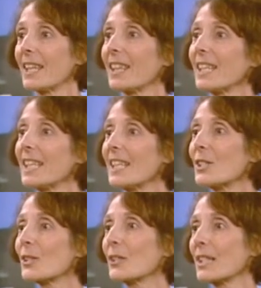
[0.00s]
the
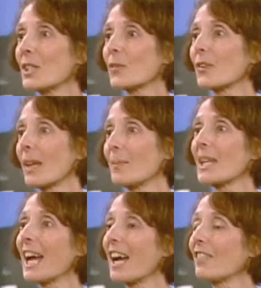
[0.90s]
easier it is for them
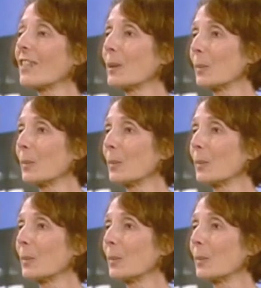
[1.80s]
to have their